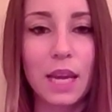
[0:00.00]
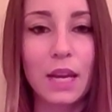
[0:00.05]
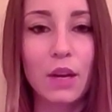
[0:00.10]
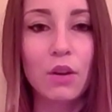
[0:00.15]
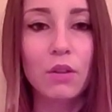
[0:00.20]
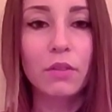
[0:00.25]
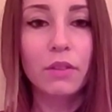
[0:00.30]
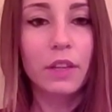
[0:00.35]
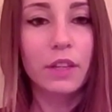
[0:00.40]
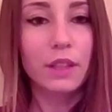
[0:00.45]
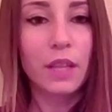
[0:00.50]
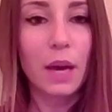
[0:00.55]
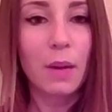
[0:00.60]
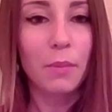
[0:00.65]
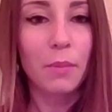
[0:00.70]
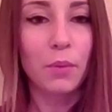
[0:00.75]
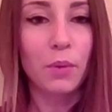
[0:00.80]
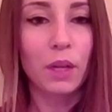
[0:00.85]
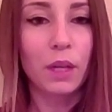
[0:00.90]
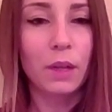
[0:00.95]
take over at
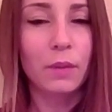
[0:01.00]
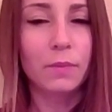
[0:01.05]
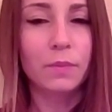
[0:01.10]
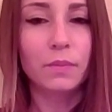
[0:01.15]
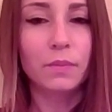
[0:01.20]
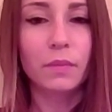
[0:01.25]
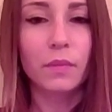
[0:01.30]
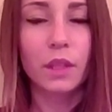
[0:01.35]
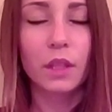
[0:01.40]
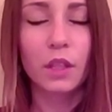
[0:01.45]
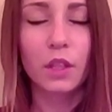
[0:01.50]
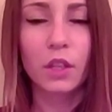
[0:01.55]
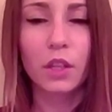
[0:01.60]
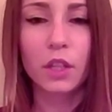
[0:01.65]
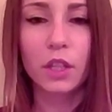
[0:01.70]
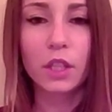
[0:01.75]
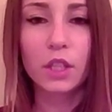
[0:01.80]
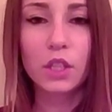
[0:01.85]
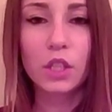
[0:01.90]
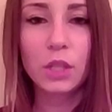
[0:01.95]
that point,
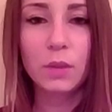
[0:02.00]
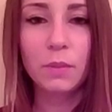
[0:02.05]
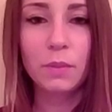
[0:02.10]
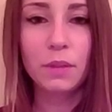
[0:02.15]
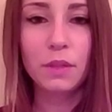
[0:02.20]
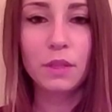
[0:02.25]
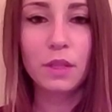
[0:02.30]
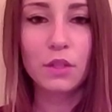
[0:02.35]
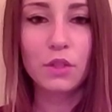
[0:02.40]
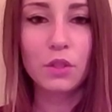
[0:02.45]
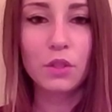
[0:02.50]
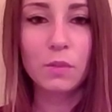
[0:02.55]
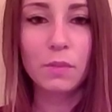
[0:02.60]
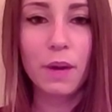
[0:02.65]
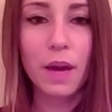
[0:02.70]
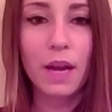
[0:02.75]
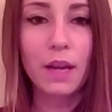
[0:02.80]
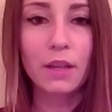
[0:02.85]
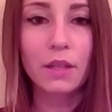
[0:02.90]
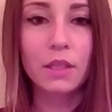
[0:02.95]
encouraging
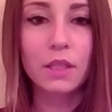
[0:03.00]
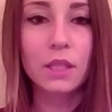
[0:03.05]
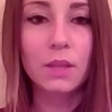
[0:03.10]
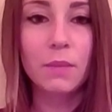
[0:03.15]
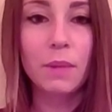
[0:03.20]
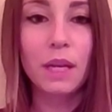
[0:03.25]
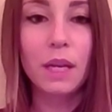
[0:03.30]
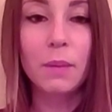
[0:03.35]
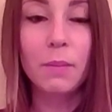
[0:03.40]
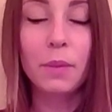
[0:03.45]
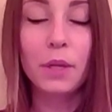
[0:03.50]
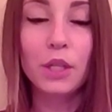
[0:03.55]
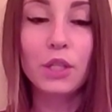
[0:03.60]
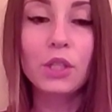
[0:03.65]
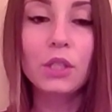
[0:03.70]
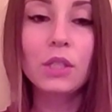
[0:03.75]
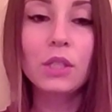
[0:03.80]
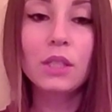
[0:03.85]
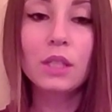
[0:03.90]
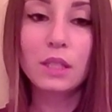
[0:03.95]
potential buyers to make a
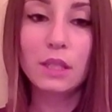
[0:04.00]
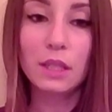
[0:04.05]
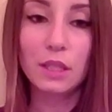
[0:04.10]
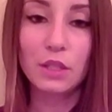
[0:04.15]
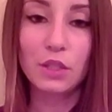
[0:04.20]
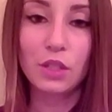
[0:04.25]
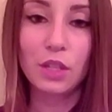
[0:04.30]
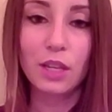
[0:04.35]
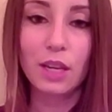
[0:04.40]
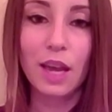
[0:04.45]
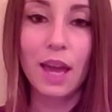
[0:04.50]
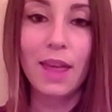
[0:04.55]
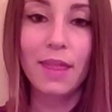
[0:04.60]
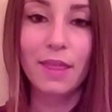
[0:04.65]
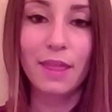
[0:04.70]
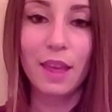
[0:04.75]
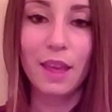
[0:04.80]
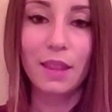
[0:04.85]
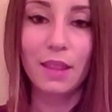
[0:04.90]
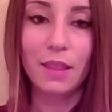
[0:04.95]
purchase decision
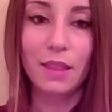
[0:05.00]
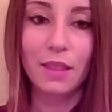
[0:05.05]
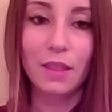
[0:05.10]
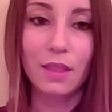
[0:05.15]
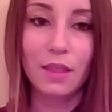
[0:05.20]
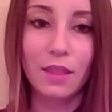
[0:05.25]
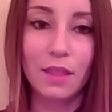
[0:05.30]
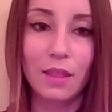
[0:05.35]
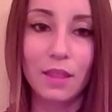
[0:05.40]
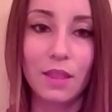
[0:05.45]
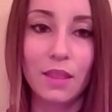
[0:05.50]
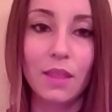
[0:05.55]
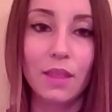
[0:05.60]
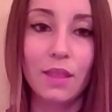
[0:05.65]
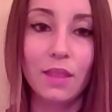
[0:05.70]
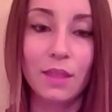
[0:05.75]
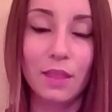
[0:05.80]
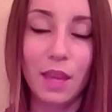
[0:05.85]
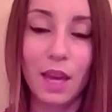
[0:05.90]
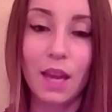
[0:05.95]
and then
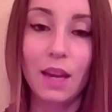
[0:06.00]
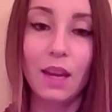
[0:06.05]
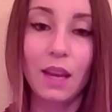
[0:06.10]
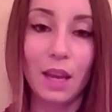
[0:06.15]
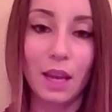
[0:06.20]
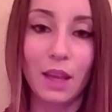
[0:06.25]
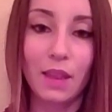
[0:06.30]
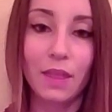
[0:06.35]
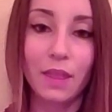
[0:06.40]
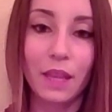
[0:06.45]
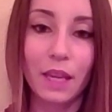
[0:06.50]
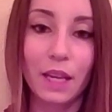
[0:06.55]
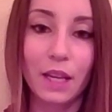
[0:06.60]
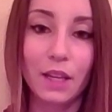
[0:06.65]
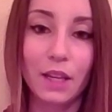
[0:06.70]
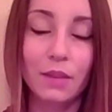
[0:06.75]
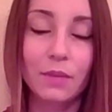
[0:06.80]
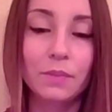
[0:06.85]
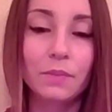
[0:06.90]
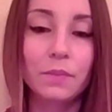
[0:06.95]
and
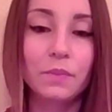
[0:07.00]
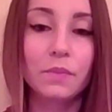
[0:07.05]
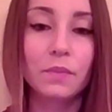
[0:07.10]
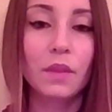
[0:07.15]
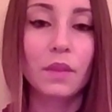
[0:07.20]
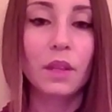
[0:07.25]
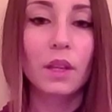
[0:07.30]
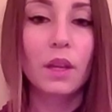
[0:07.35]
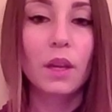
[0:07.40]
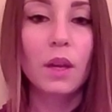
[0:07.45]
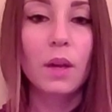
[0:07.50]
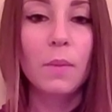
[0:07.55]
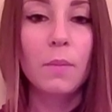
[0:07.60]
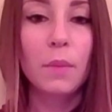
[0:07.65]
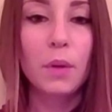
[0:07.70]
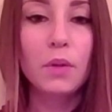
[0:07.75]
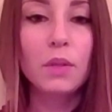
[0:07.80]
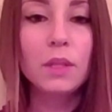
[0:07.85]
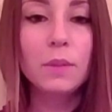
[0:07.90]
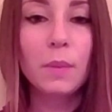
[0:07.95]
there.
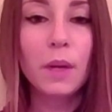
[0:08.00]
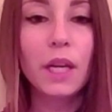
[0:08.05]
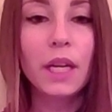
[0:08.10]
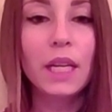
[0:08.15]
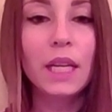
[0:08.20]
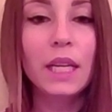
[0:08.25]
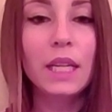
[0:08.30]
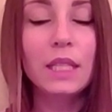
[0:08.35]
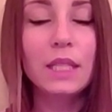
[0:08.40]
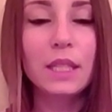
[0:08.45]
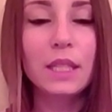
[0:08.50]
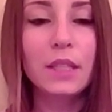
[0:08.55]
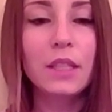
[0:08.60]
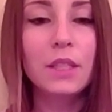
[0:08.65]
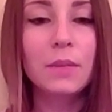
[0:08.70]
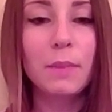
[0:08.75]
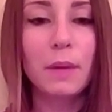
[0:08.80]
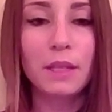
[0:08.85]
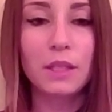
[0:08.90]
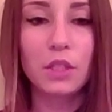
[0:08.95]
Most marketing and
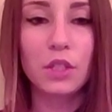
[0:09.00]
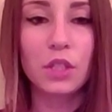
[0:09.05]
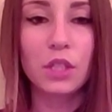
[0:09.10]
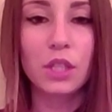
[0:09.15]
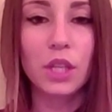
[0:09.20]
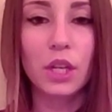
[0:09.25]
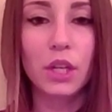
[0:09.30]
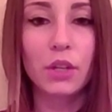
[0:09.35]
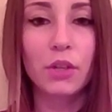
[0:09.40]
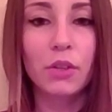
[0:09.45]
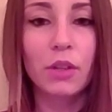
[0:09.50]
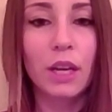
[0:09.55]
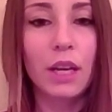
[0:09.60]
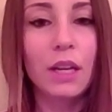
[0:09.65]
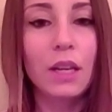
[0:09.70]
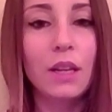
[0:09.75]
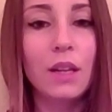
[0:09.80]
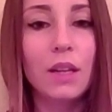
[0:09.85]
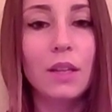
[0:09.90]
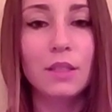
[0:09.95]
sales messages are
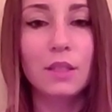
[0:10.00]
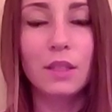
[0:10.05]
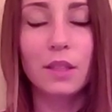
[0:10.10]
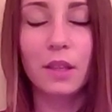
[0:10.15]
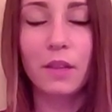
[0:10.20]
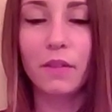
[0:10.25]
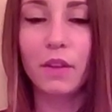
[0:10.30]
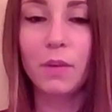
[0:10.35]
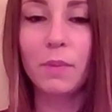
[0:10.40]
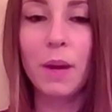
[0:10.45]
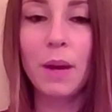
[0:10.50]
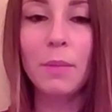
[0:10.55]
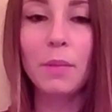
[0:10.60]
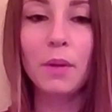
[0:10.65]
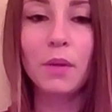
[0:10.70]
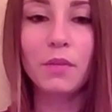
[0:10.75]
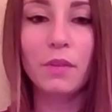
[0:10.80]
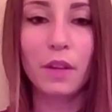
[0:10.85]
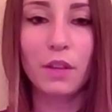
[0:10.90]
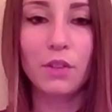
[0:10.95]
created and delivered by
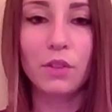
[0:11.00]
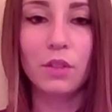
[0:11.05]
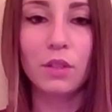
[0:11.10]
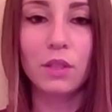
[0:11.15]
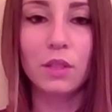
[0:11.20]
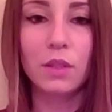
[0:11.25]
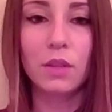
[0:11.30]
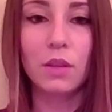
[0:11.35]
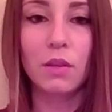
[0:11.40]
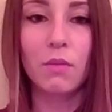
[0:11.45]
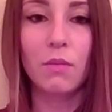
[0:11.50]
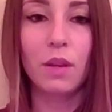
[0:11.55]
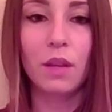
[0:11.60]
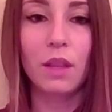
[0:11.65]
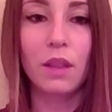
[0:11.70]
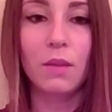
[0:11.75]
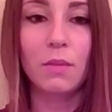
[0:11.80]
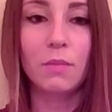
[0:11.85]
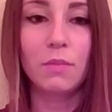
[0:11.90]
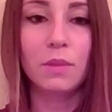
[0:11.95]
professionals
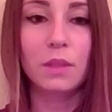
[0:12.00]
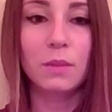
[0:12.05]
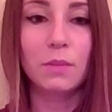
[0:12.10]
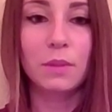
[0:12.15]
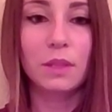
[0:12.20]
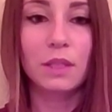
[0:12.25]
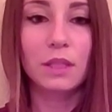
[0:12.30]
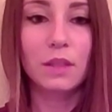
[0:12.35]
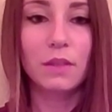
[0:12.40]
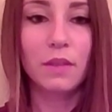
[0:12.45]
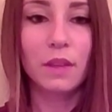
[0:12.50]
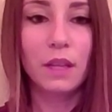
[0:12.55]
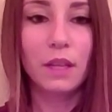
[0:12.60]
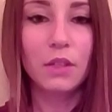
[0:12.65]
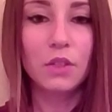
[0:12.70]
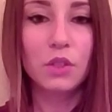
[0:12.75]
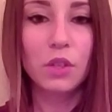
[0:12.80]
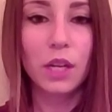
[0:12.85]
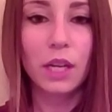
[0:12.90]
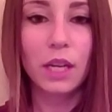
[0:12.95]
with
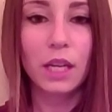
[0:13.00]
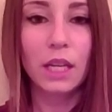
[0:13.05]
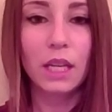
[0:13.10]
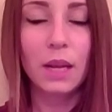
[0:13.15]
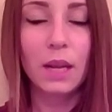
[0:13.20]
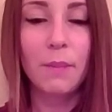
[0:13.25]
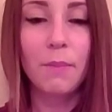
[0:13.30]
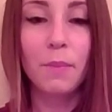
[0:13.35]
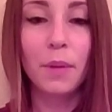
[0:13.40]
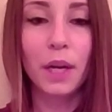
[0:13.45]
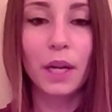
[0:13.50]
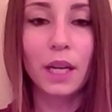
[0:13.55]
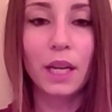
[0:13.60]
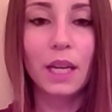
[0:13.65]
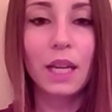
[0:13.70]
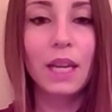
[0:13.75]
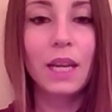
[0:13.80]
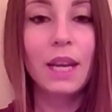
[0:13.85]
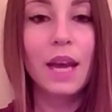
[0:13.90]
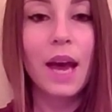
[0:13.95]
specific training in
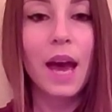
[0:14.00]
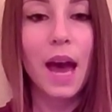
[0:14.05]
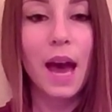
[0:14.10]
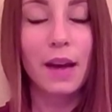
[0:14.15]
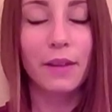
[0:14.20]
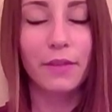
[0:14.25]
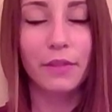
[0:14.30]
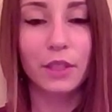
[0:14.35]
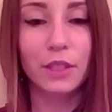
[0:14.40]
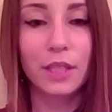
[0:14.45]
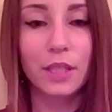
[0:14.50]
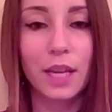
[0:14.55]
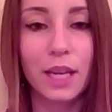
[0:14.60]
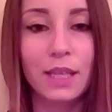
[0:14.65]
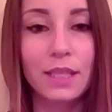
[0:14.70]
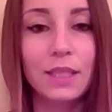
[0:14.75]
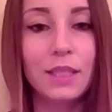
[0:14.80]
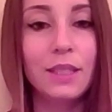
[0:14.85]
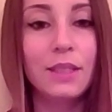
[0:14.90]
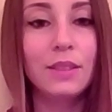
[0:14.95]
marketing,
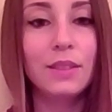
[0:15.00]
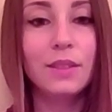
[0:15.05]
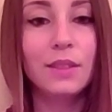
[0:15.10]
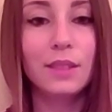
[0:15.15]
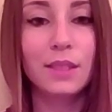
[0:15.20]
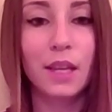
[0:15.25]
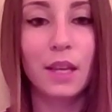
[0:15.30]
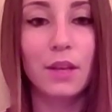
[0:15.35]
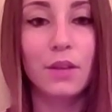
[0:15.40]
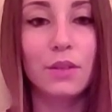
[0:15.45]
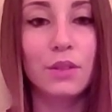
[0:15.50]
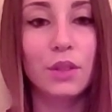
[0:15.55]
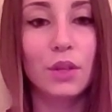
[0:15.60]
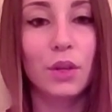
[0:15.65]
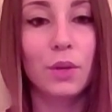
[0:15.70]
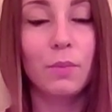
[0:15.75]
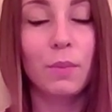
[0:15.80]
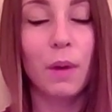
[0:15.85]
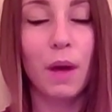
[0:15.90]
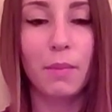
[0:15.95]
advertising, sales,
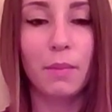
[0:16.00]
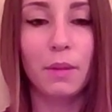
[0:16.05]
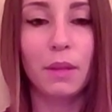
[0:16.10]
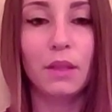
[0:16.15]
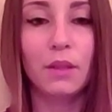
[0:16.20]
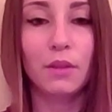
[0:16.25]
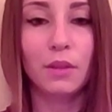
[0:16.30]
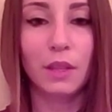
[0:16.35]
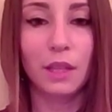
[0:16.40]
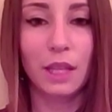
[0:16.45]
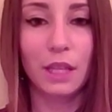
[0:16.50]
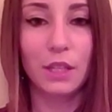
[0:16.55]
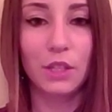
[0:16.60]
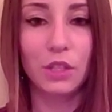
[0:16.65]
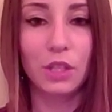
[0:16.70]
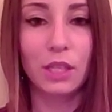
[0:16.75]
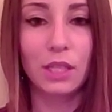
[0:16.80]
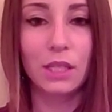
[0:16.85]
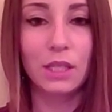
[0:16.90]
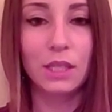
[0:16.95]
or public
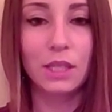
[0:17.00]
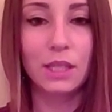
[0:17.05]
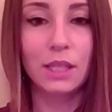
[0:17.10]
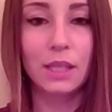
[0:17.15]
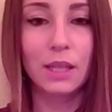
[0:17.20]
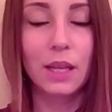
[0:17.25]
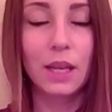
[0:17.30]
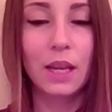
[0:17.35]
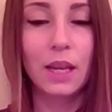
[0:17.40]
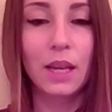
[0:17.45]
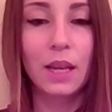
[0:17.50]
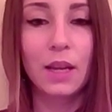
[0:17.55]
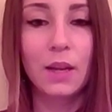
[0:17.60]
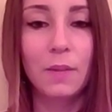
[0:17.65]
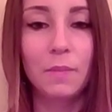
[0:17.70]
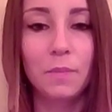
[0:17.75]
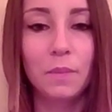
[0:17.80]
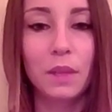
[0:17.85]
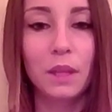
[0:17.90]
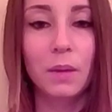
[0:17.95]
relations.
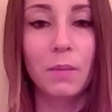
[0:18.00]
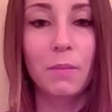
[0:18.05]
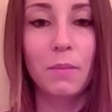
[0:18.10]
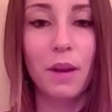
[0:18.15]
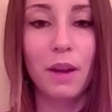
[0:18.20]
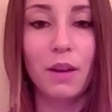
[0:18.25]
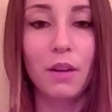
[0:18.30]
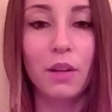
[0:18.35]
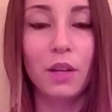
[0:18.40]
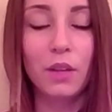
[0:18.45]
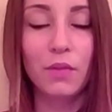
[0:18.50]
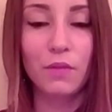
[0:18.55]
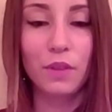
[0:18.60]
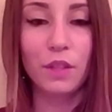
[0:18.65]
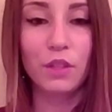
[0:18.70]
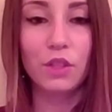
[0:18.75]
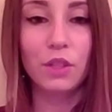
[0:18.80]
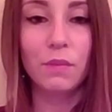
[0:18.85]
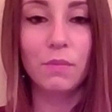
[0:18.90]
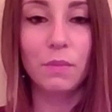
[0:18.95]
Better,
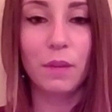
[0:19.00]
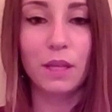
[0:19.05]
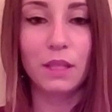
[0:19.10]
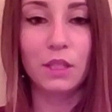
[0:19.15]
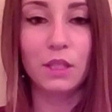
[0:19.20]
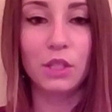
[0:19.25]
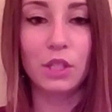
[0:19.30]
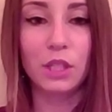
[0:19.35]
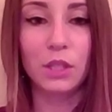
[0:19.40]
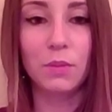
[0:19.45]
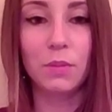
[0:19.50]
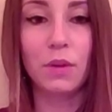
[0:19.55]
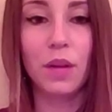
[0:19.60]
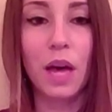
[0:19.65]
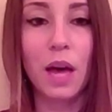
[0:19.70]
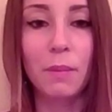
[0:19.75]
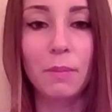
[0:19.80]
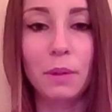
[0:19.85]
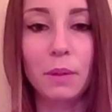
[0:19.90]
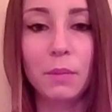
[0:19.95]
efficient messages
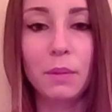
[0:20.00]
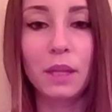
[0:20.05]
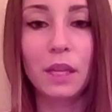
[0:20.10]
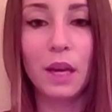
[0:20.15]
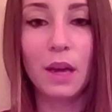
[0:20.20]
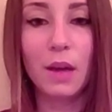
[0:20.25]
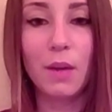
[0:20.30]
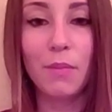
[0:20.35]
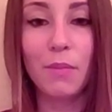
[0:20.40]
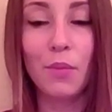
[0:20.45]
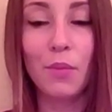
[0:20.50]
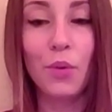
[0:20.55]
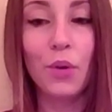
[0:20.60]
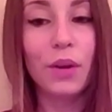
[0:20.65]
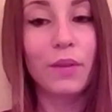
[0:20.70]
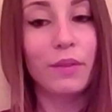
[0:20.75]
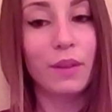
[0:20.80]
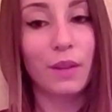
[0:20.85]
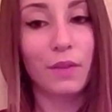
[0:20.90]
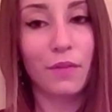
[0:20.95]
will help you become
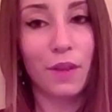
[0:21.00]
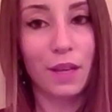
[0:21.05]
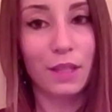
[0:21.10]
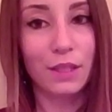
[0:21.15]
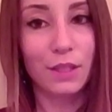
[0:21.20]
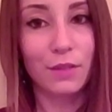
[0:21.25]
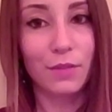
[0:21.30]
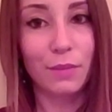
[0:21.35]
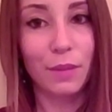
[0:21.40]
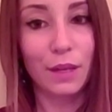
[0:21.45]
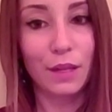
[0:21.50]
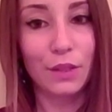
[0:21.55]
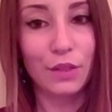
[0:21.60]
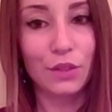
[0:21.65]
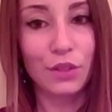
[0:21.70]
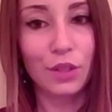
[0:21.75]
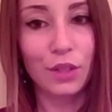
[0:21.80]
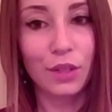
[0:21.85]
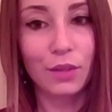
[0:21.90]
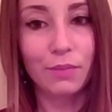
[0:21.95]
more of an effective
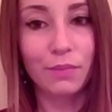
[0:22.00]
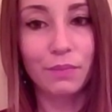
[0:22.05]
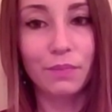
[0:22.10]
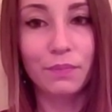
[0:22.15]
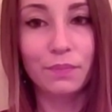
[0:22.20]
manager.